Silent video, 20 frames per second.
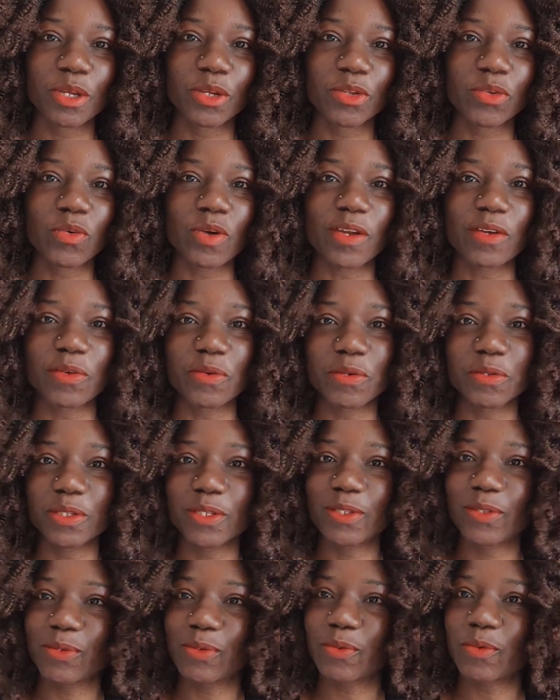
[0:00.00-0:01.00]
you are
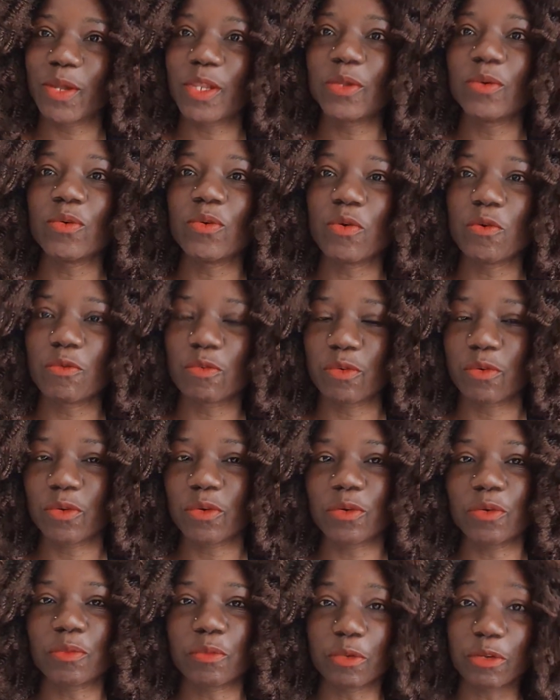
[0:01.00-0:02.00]
used to, when you go
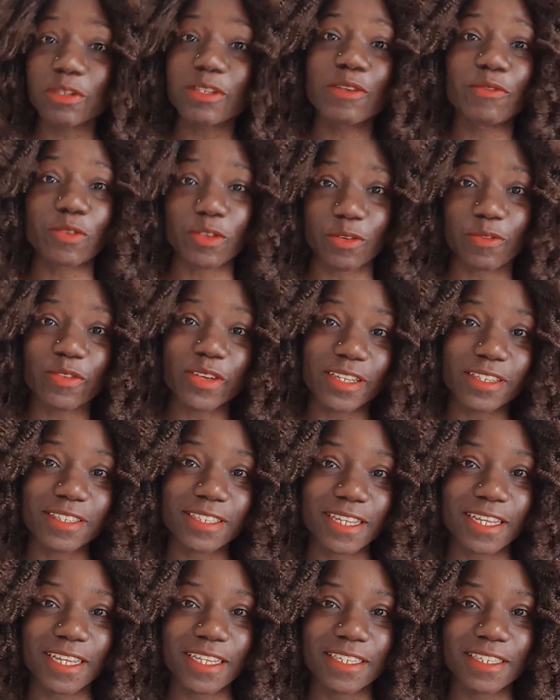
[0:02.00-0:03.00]
mostly for the first
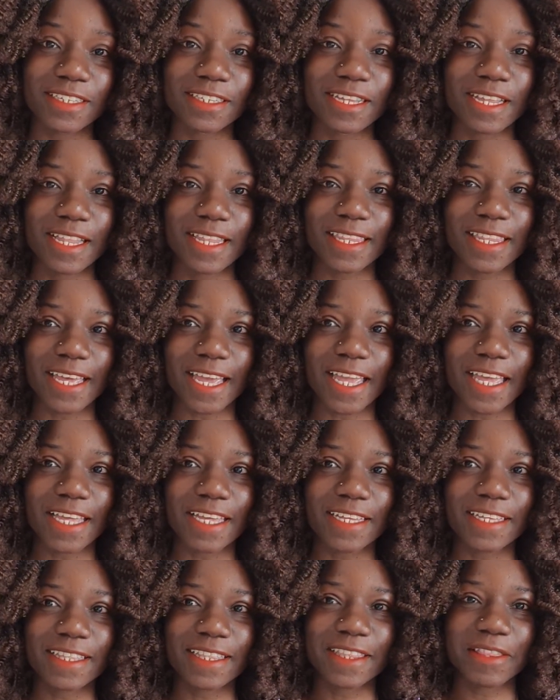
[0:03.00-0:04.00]
date, like
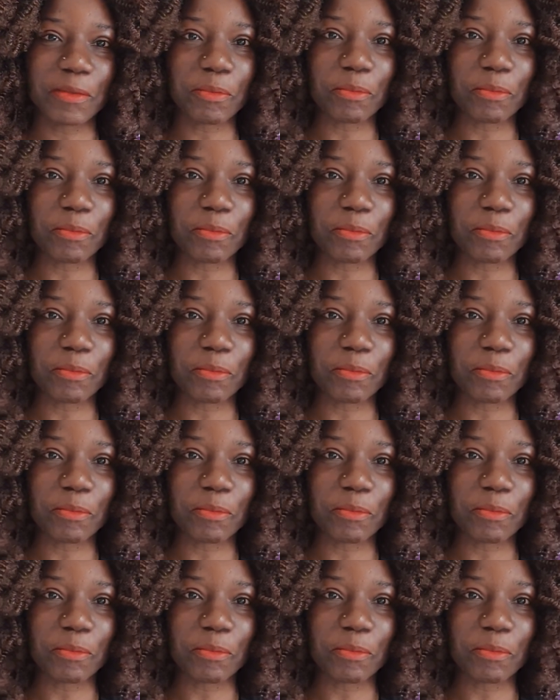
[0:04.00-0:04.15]
the